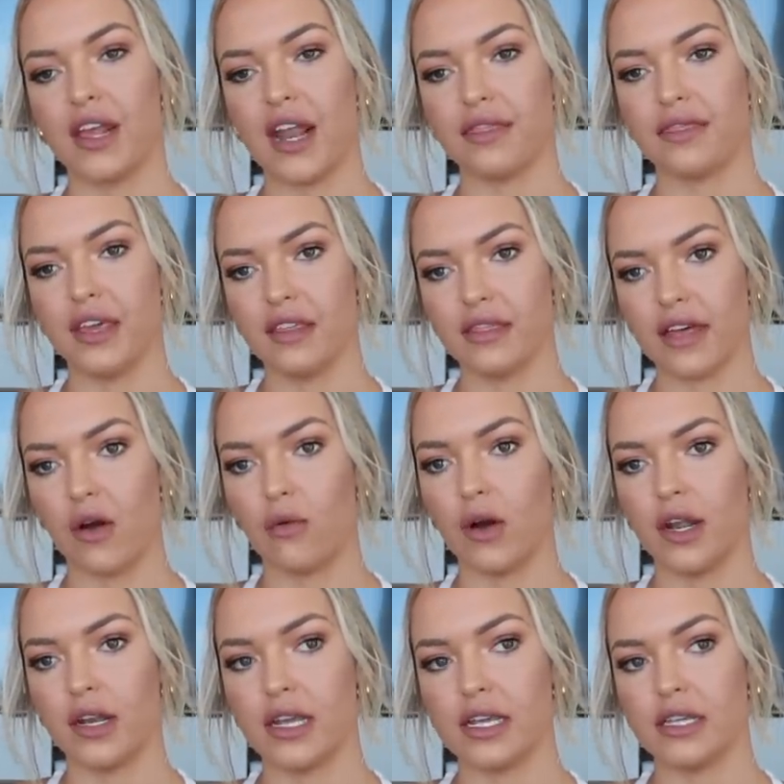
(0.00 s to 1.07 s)
And I think that
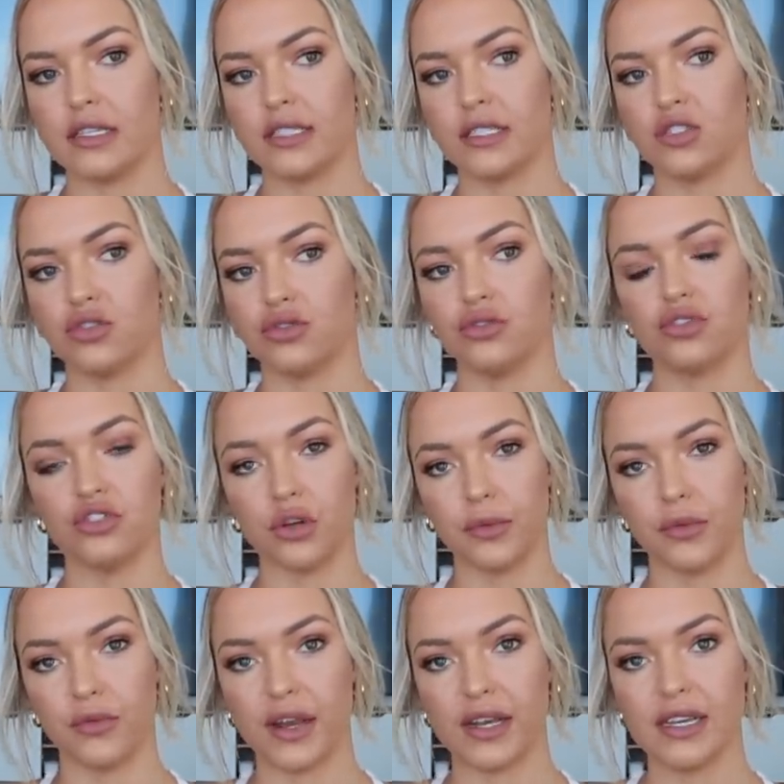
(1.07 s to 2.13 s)
one is to
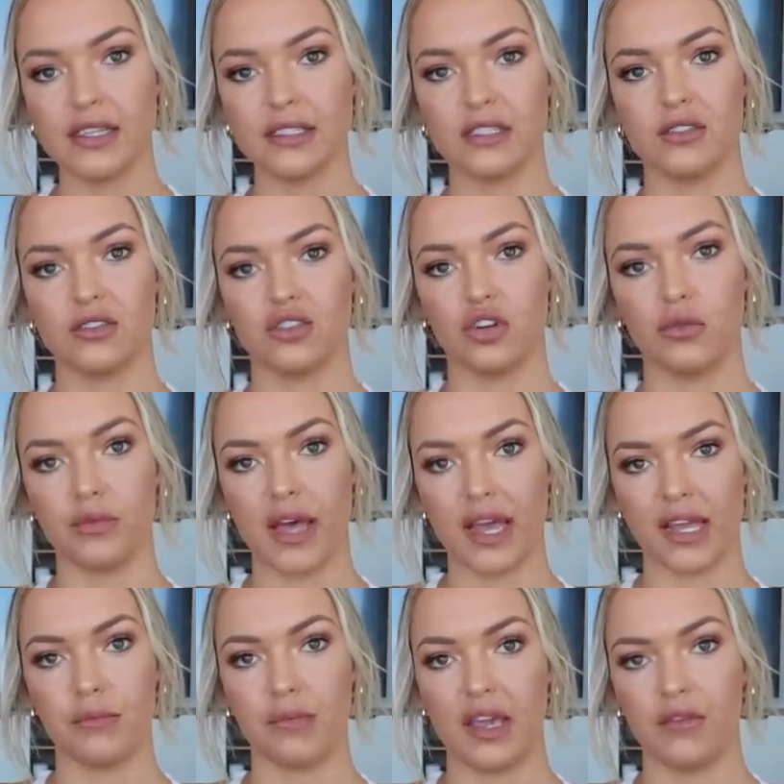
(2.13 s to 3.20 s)
stop the redness and stop
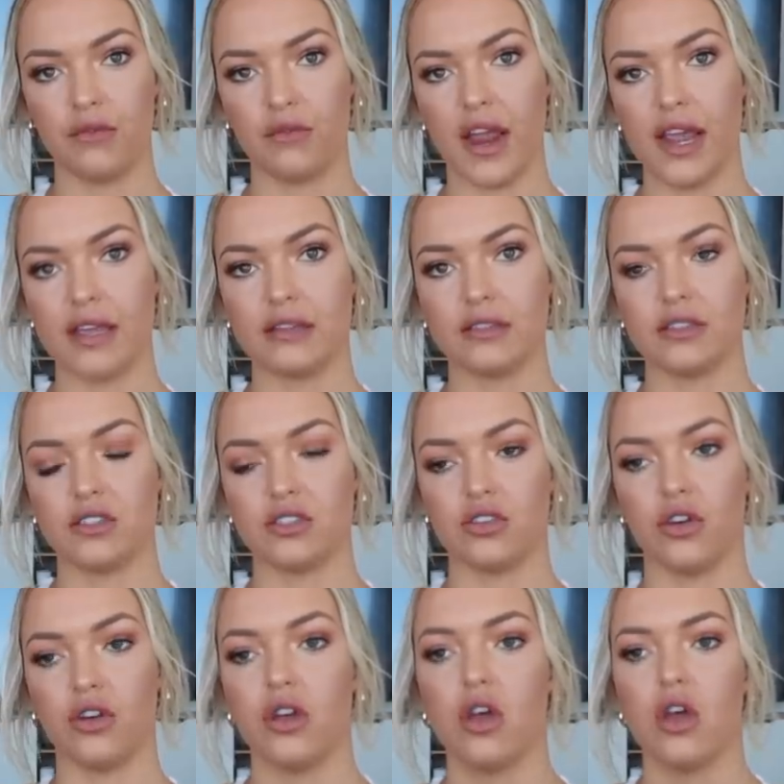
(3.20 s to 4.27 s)
like it being raised.
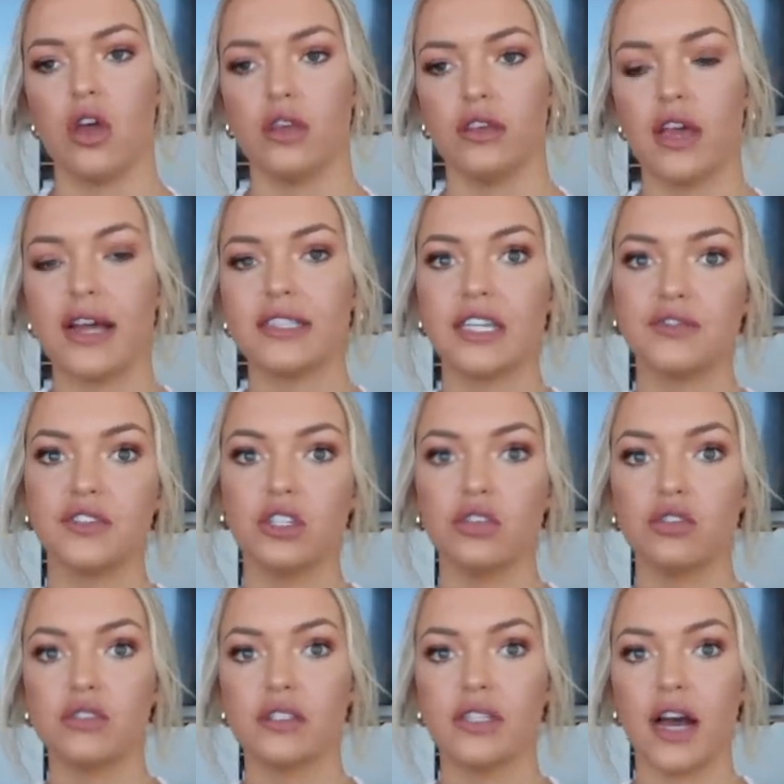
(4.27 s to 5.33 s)
So yeah, I
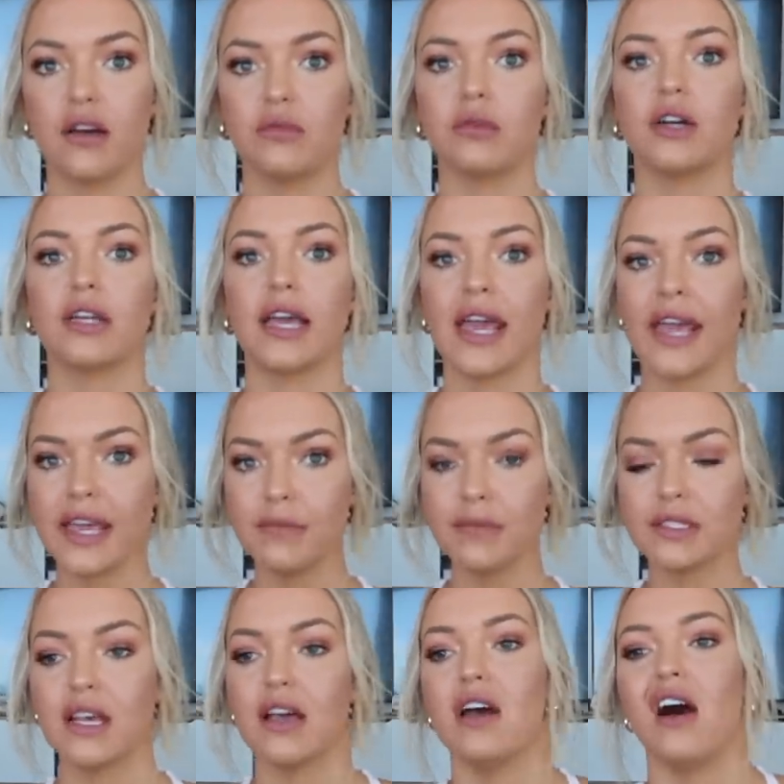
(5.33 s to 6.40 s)
definitely used that one
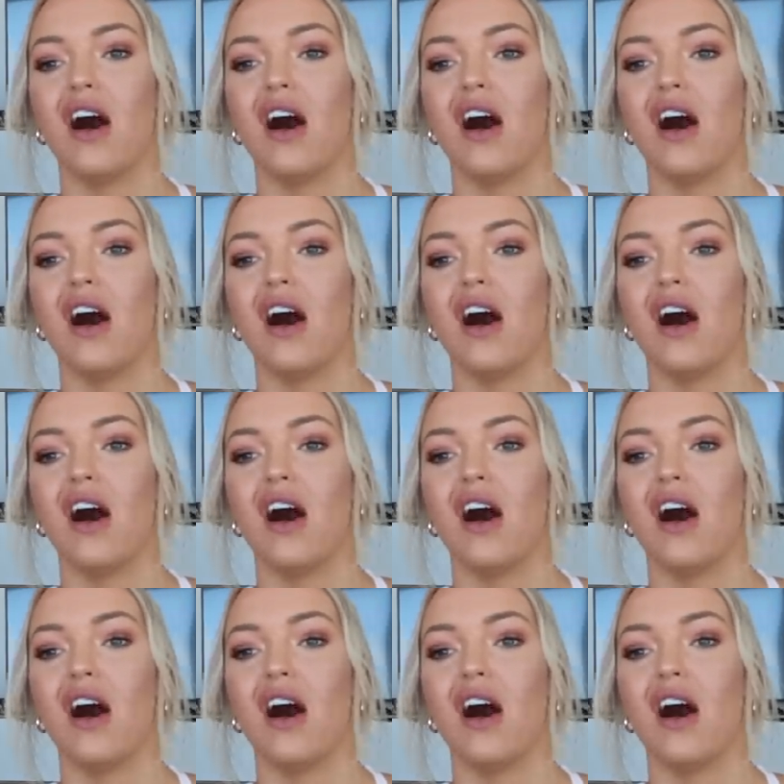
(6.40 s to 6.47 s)
heaps.